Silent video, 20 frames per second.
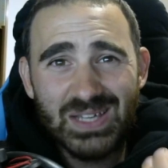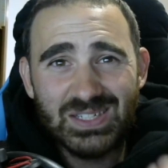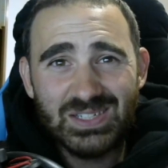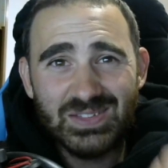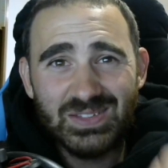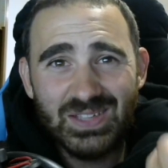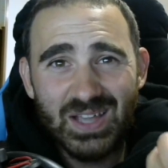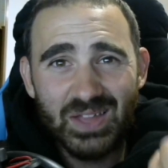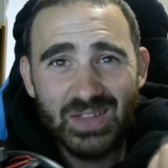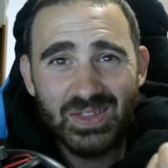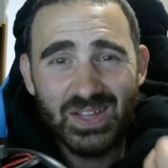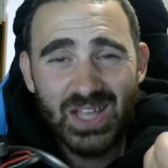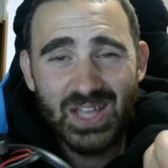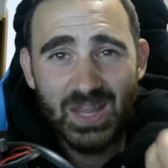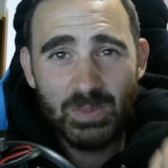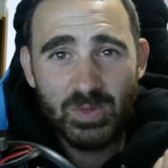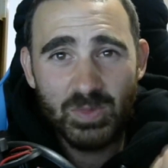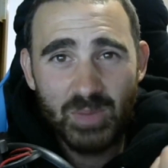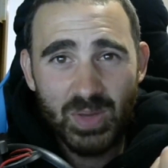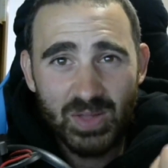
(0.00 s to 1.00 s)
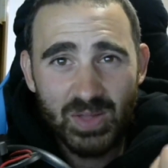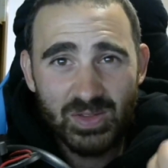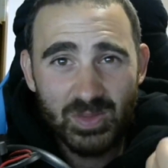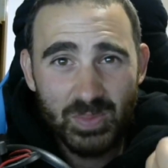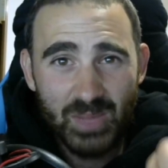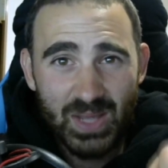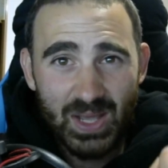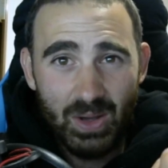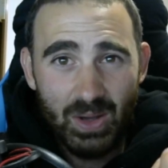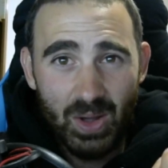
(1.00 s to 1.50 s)
to the other game's buster
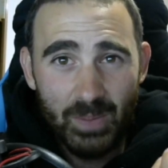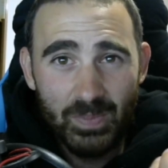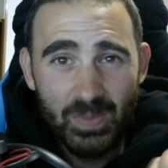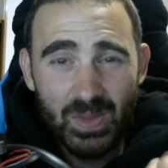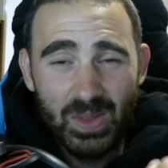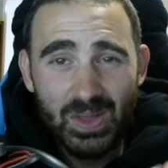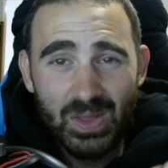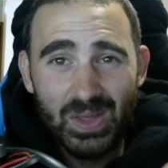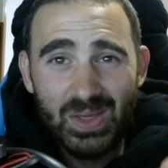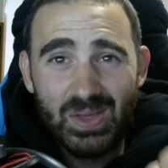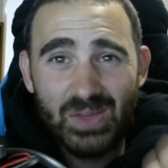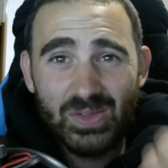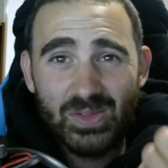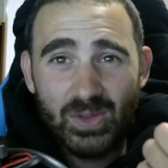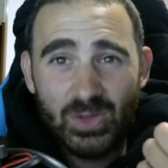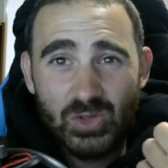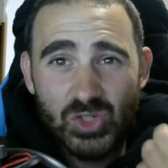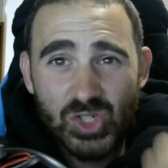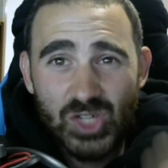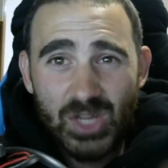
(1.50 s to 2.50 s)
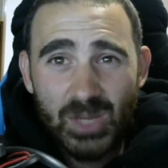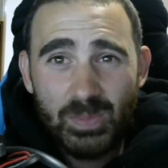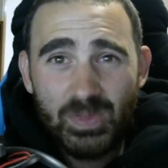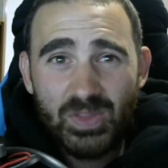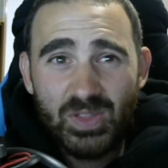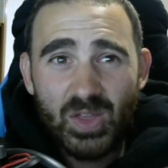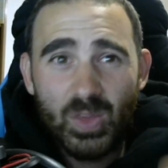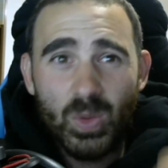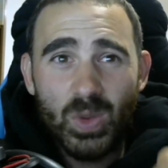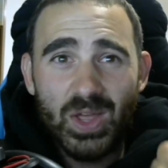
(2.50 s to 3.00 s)
power, so
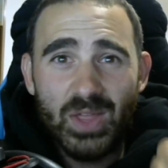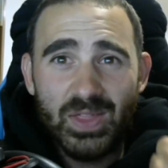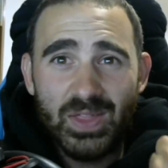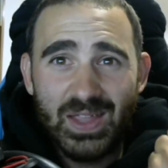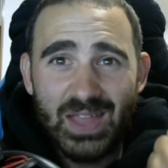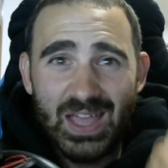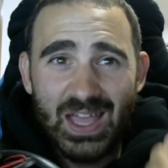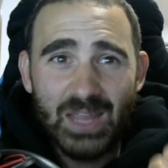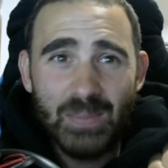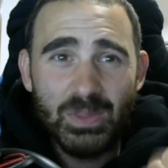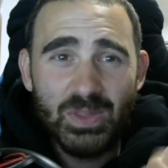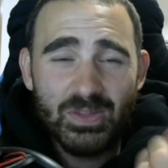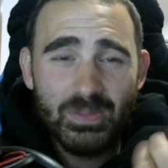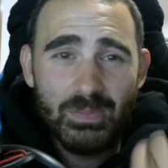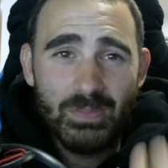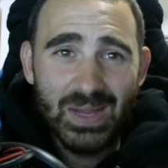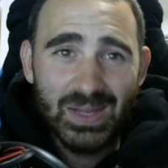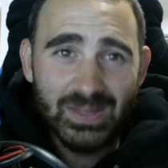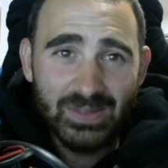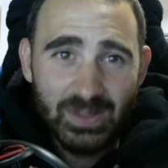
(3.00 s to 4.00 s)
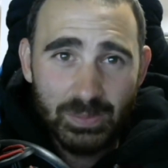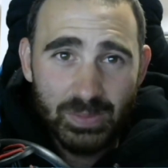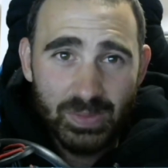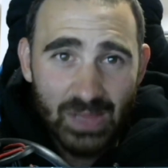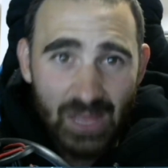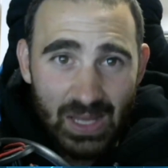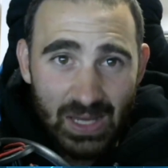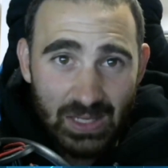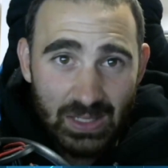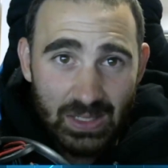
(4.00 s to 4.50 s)
chips are where the game is mainly
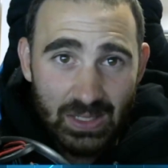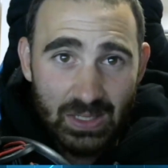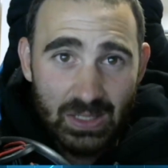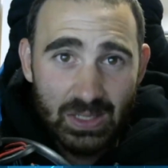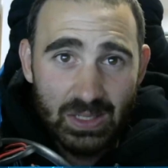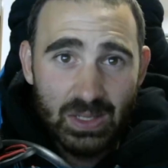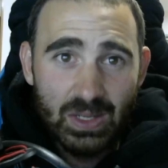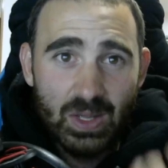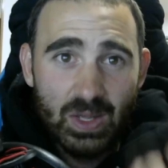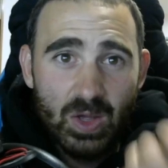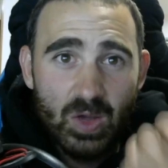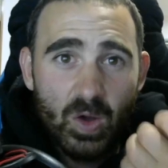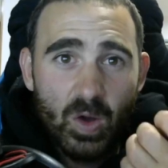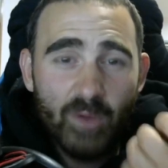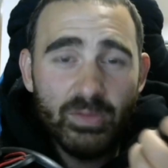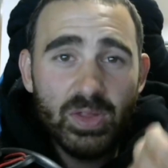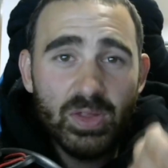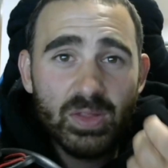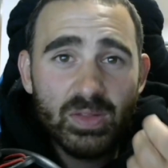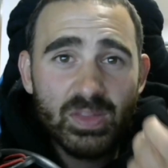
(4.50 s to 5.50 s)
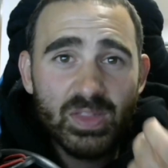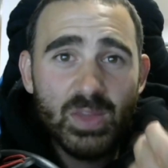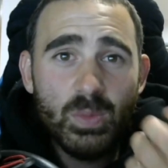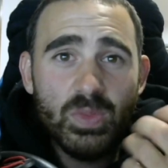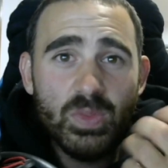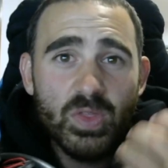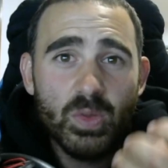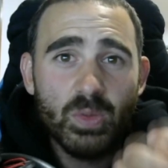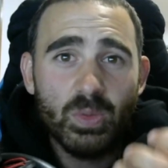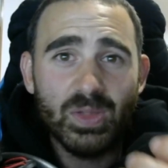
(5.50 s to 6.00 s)
played. Obviously
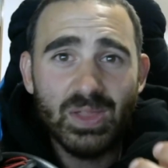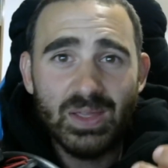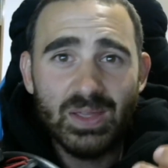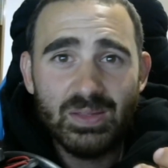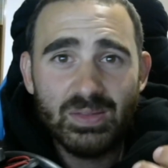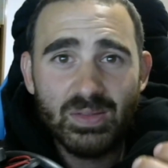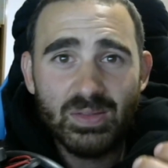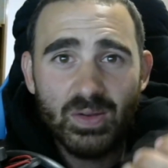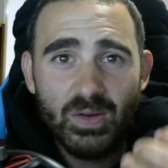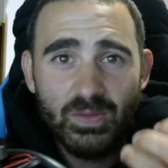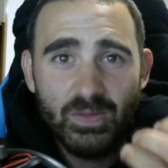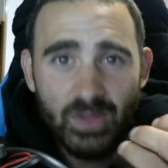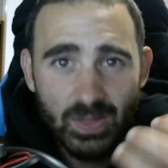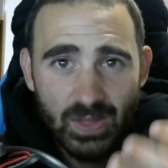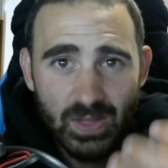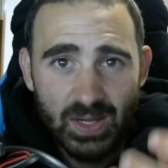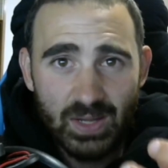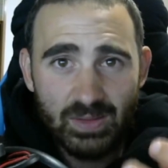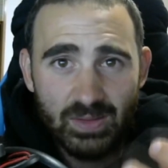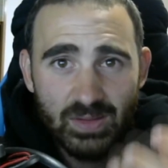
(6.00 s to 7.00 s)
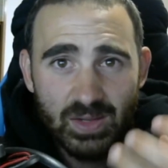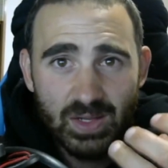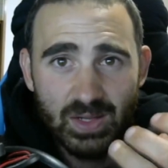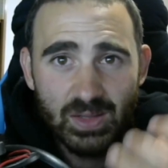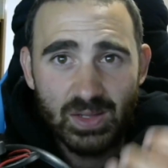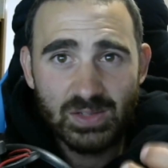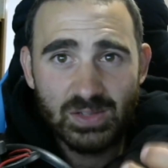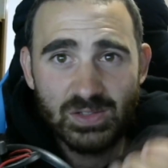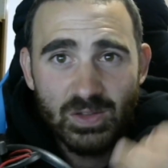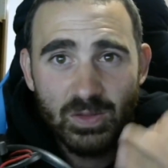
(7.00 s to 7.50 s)
with the release of the Legacy
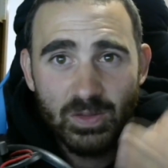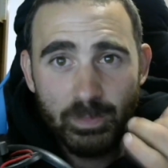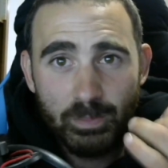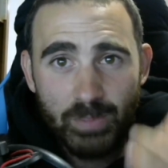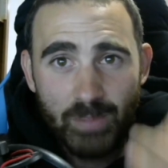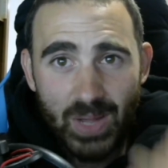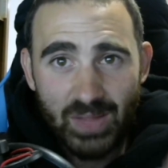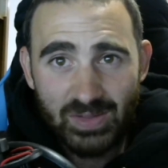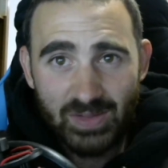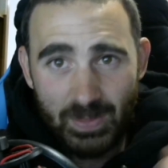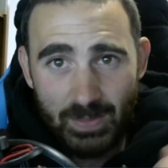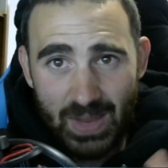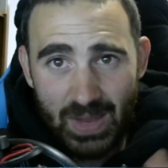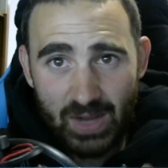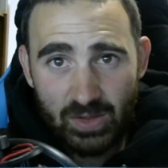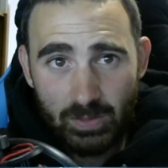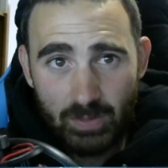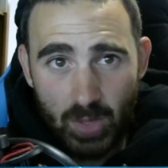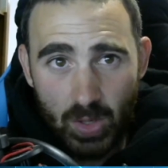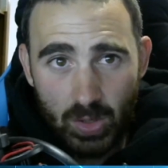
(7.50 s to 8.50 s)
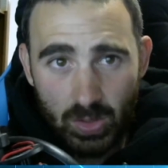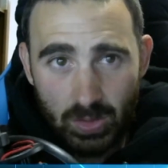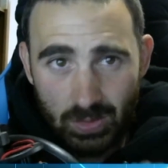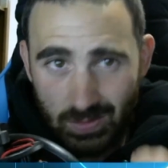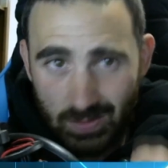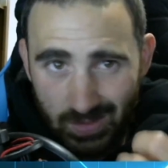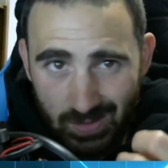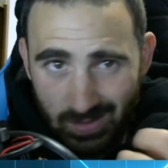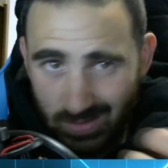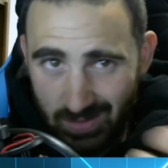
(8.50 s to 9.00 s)
Collection's Buster Max mode,
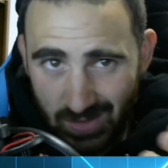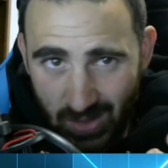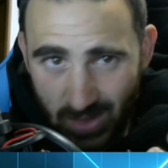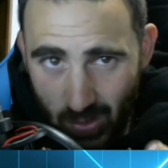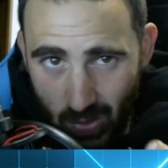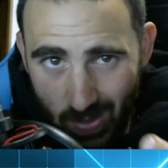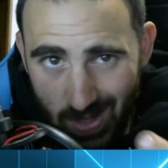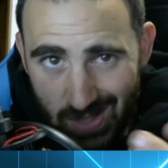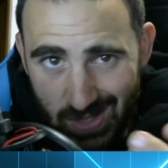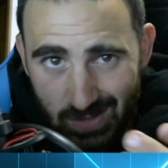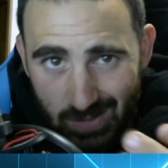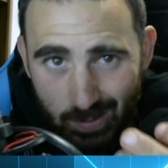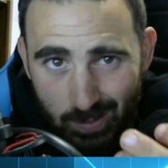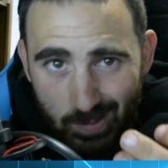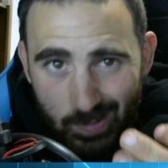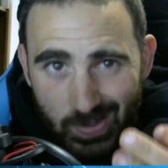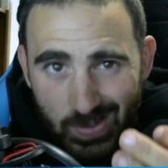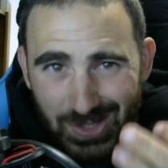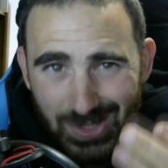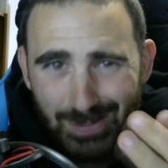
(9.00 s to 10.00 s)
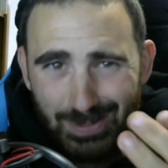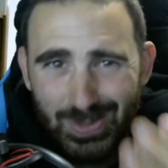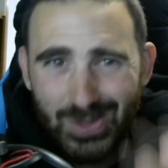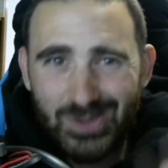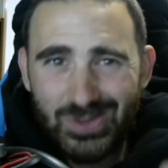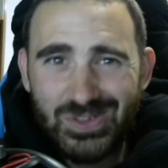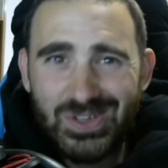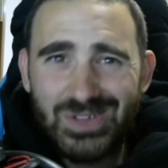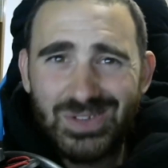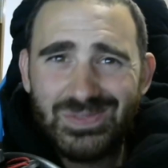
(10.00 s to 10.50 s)
this is incorrect, but I'm
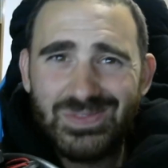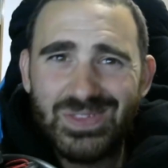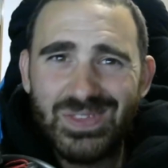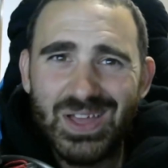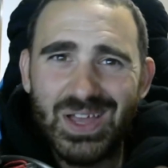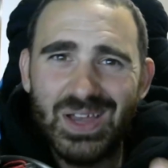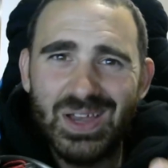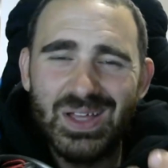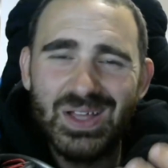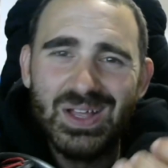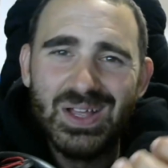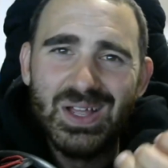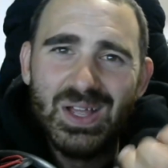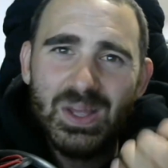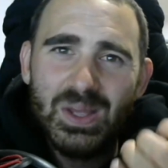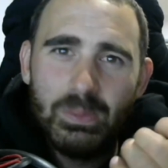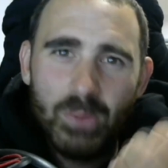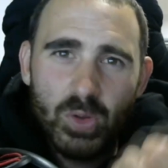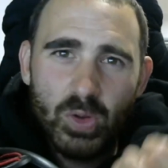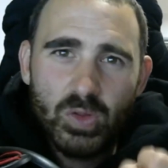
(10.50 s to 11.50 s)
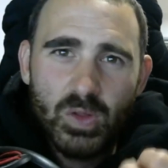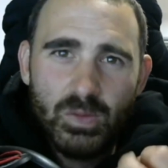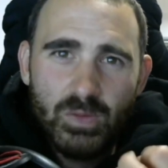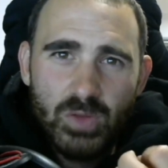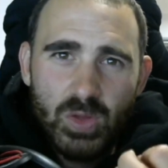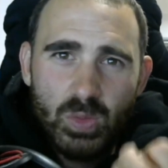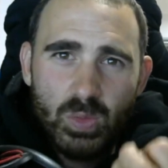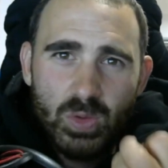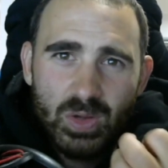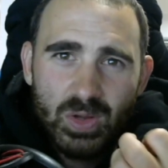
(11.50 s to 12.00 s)
positive that most of
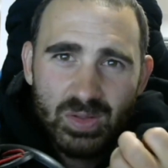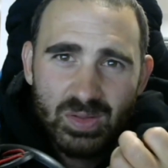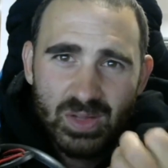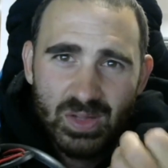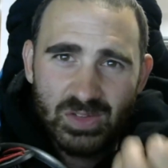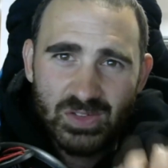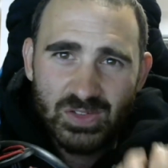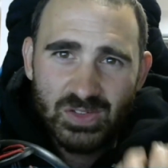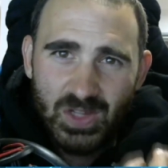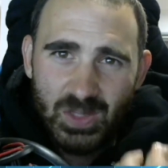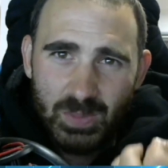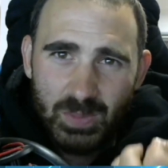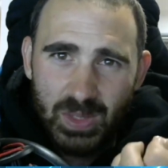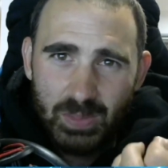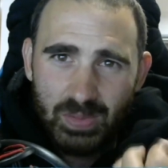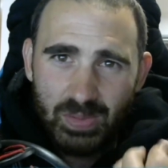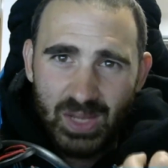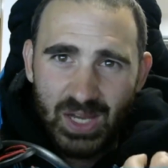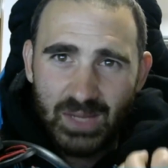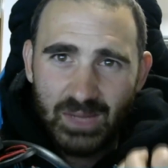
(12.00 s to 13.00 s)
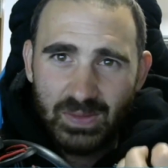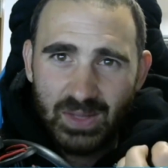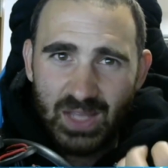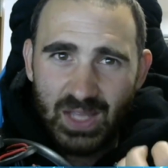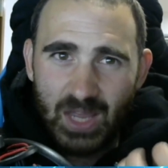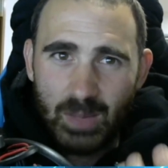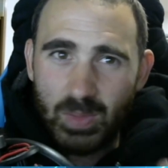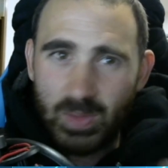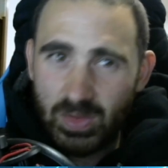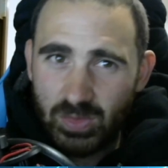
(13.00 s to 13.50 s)
you would essentially be playing the
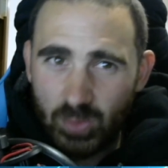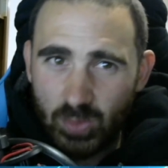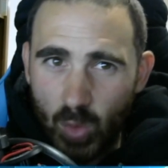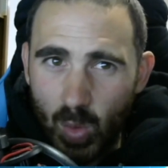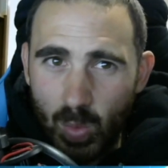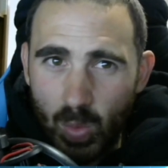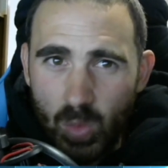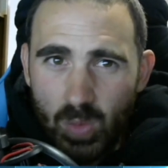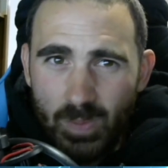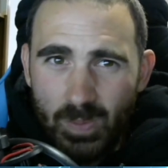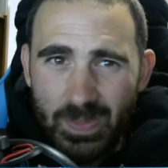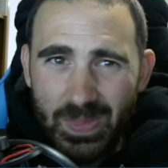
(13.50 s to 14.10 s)
game as normal,